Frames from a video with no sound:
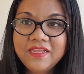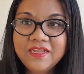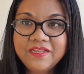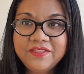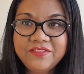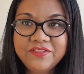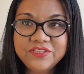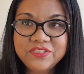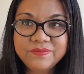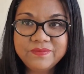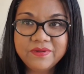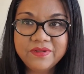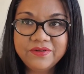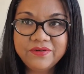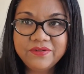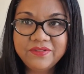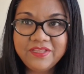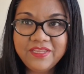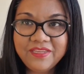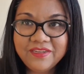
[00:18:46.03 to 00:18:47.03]
Uh, this
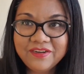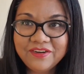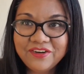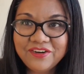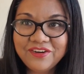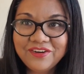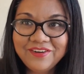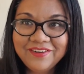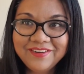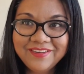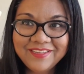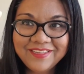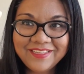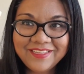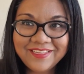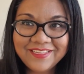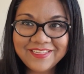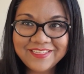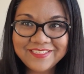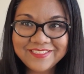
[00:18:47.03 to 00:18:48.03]
bottle here
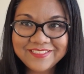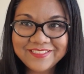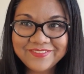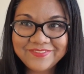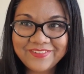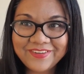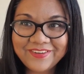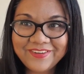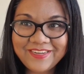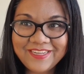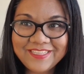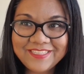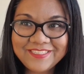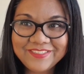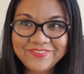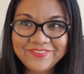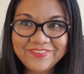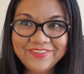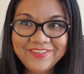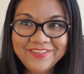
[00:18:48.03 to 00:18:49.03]
is very
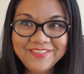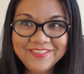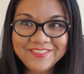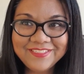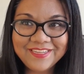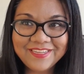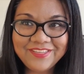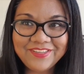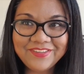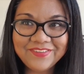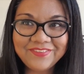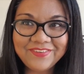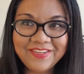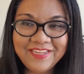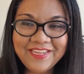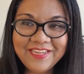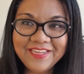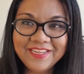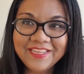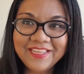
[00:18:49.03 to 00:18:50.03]
different and
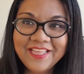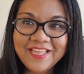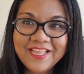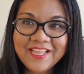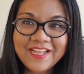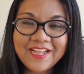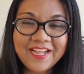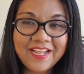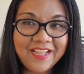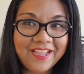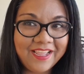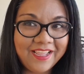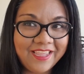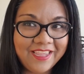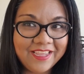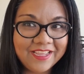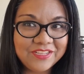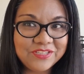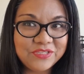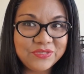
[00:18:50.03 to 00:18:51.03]
unique.
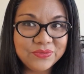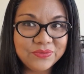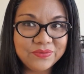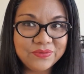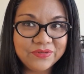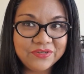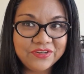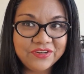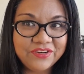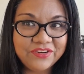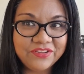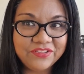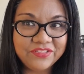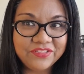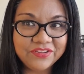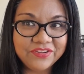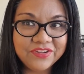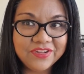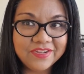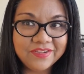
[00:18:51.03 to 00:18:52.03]
I adore
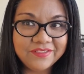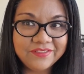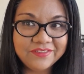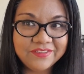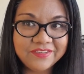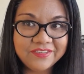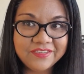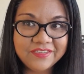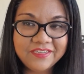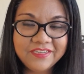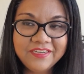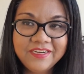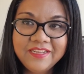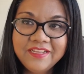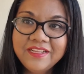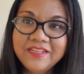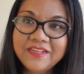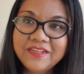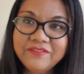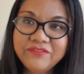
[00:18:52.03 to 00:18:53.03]
the color
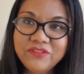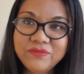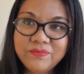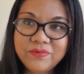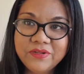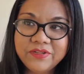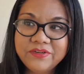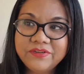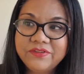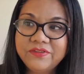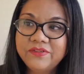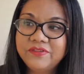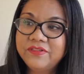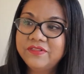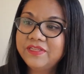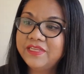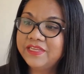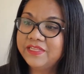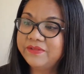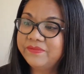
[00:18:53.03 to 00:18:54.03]
of the
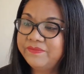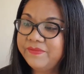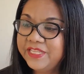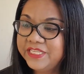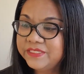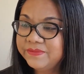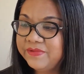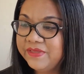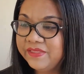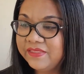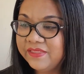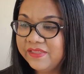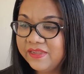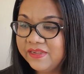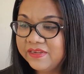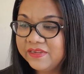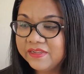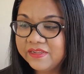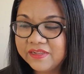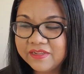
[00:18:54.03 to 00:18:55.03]
bottle. It makes me
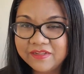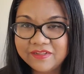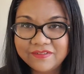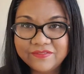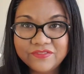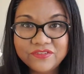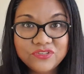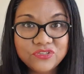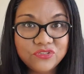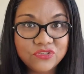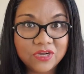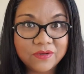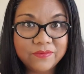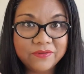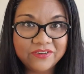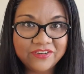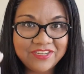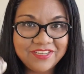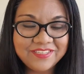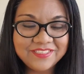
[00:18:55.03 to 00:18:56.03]
think of
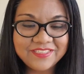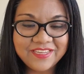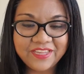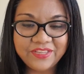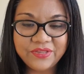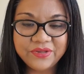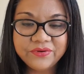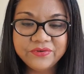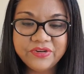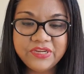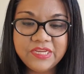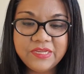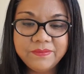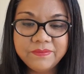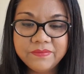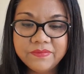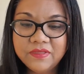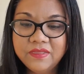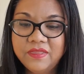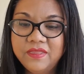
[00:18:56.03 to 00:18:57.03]
strawberries and
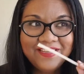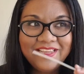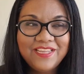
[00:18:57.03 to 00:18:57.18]
cream.